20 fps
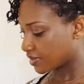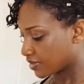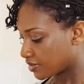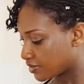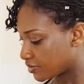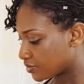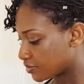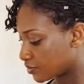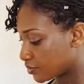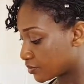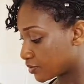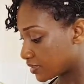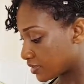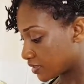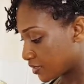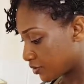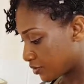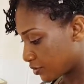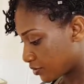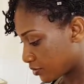So what they
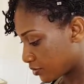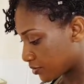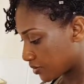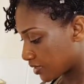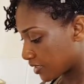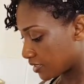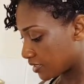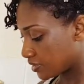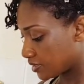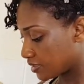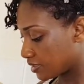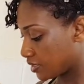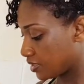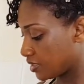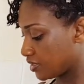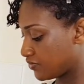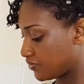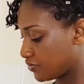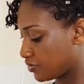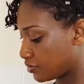do is they
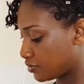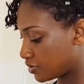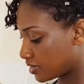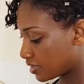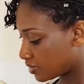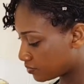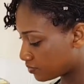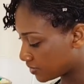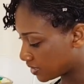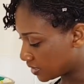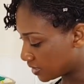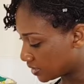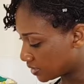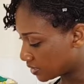give you the meat,